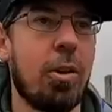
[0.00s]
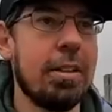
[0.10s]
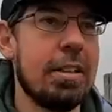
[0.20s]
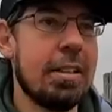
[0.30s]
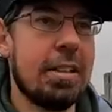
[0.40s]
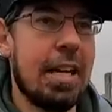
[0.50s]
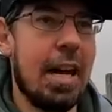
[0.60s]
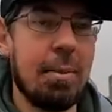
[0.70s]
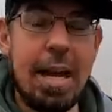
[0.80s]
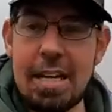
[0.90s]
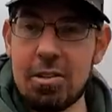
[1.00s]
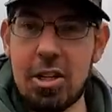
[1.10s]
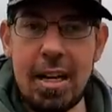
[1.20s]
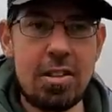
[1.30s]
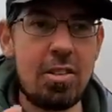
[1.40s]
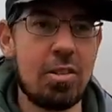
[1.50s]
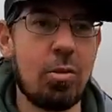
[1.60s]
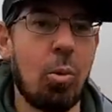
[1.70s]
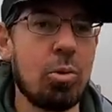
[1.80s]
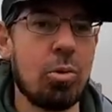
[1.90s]
got um, heated jackets
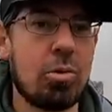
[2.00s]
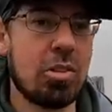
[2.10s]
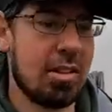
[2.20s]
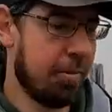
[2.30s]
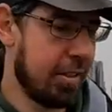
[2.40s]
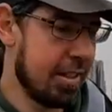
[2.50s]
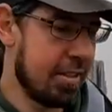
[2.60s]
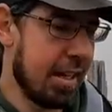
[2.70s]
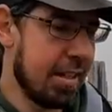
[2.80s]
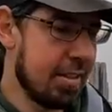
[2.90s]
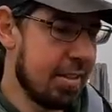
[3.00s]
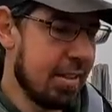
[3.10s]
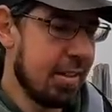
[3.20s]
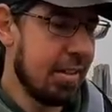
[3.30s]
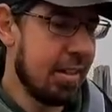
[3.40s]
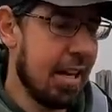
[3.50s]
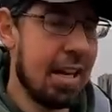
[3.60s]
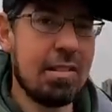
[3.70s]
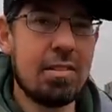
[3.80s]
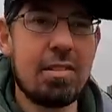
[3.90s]
and all sorts of stuff these days.
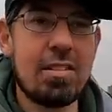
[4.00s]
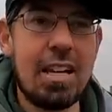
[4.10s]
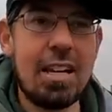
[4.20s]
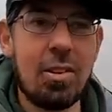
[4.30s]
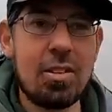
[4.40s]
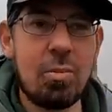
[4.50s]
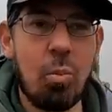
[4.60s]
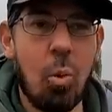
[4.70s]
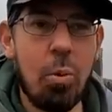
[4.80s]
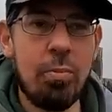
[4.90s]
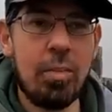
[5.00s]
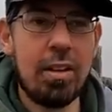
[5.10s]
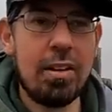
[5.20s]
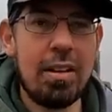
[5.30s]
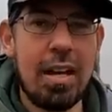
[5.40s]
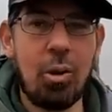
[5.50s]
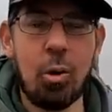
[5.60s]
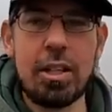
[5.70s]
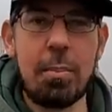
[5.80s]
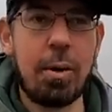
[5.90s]
And stay nice and warm and
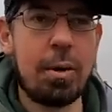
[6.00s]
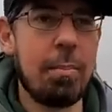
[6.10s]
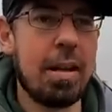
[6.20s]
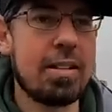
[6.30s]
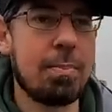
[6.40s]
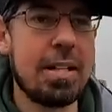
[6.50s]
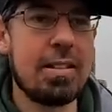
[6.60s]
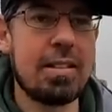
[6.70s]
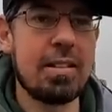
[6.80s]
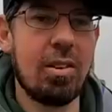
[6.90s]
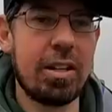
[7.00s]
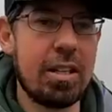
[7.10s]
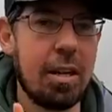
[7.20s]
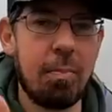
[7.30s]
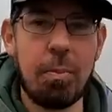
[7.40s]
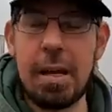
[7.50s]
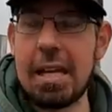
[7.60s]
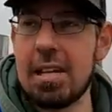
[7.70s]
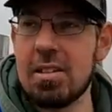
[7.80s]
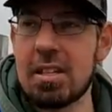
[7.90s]
all your bread and butter species like your
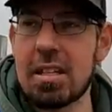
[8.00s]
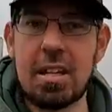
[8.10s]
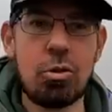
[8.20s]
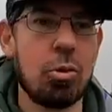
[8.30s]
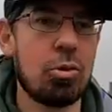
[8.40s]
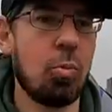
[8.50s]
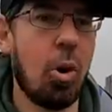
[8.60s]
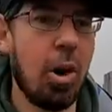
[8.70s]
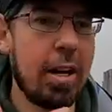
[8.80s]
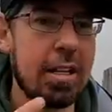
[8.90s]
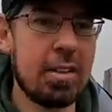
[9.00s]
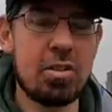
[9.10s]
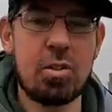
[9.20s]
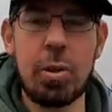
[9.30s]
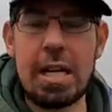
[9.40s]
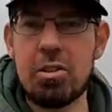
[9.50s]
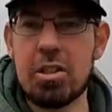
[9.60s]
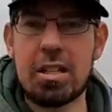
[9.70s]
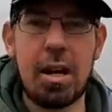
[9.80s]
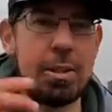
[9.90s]
pinkies, your King George whiting, your
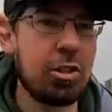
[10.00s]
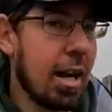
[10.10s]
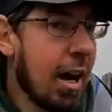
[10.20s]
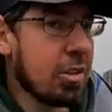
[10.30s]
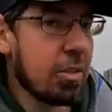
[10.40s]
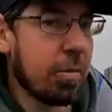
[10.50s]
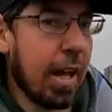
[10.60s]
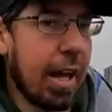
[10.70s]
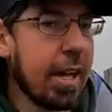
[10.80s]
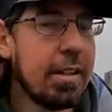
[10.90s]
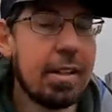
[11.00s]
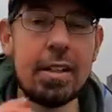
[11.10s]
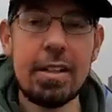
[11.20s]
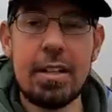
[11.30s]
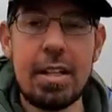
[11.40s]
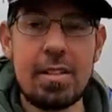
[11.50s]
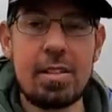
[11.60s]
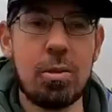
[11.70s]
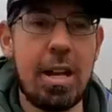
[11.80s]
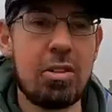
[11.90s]
squid, your gummy sharks, your flathead, you can
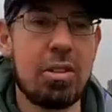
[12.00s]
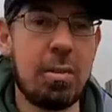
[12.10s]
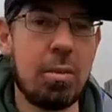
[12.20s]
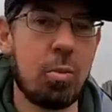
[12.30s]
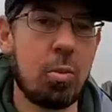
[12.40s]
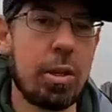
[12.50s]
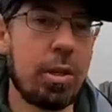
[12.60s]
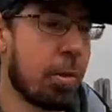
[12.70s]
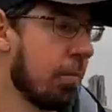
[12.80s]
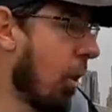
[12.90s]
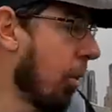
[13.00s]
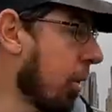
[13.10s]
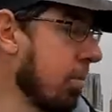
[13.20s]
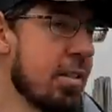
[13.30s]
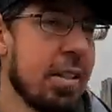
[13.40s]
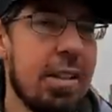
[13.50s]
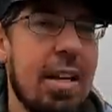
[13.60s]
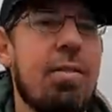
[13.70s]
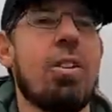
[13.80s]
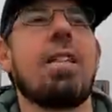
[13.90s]
still catch them in really good volumes,
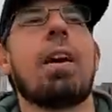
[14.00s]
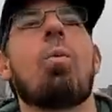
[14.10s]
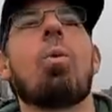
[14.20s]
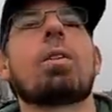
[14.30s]
even though that